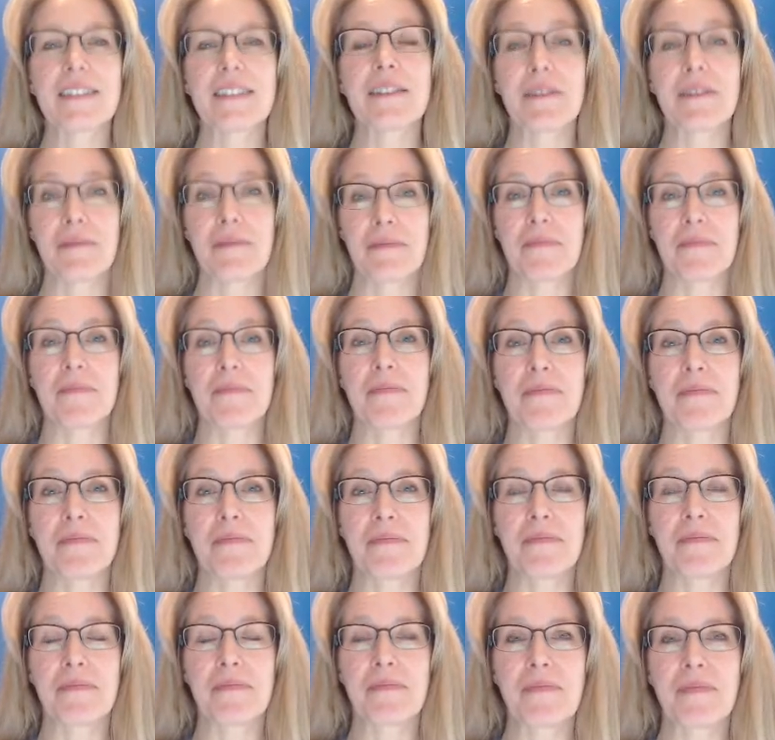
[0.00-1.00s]

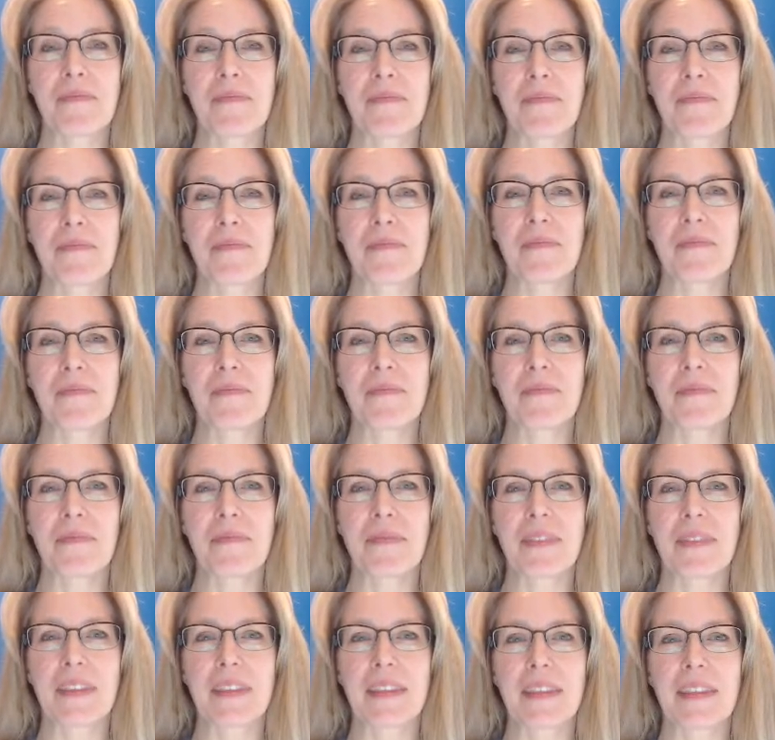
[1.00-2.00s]

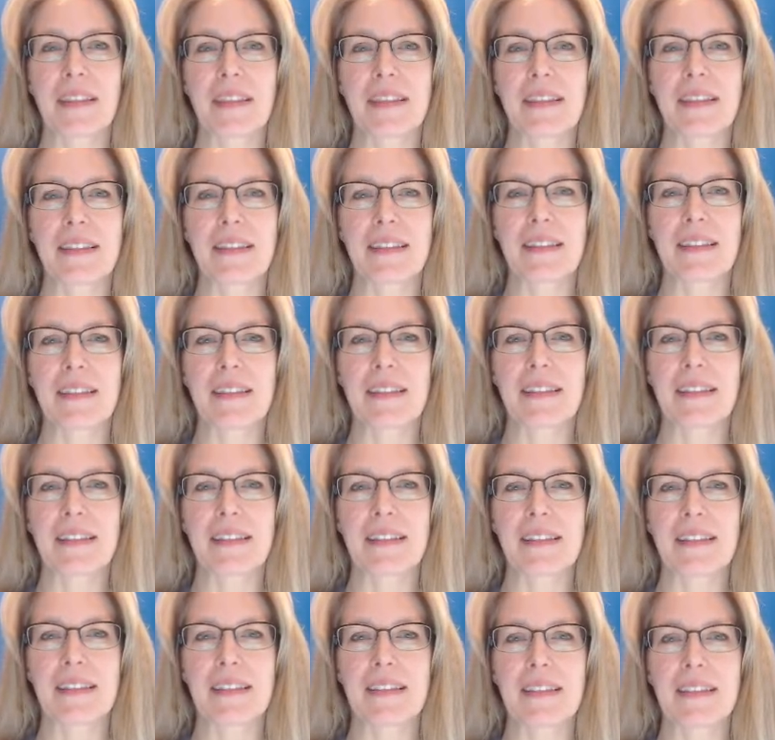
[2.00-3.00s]

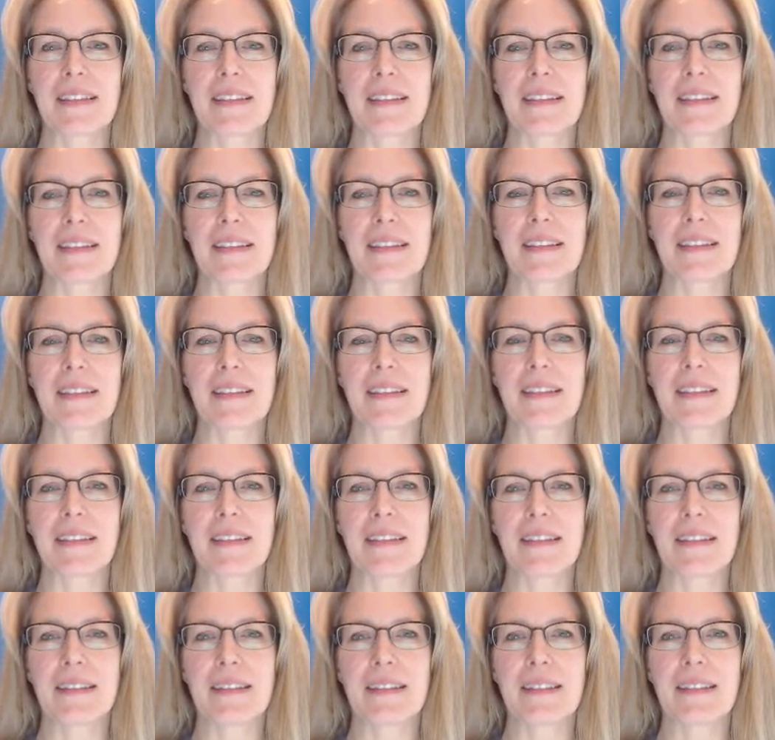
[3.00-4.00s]

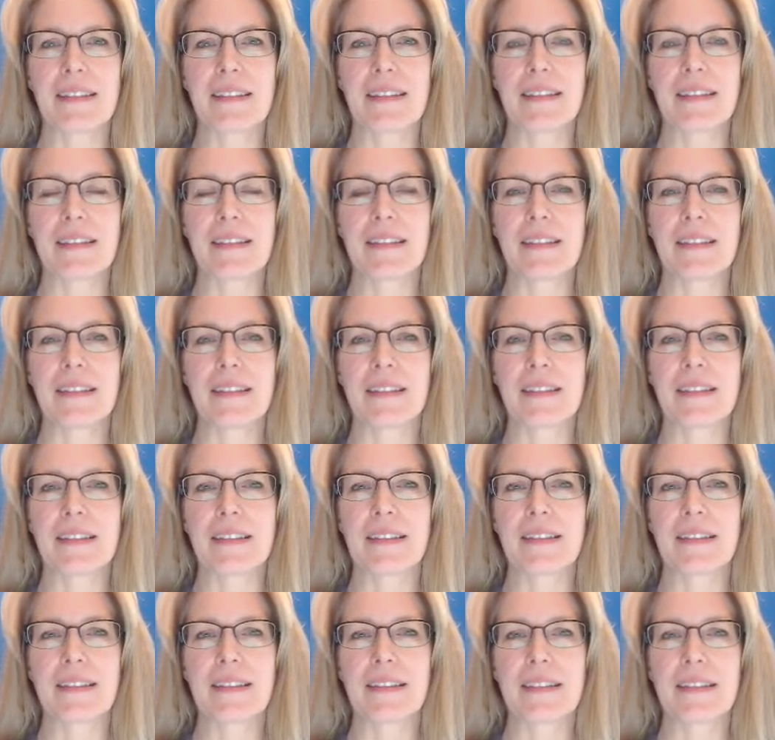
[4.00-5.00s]
(not speaking)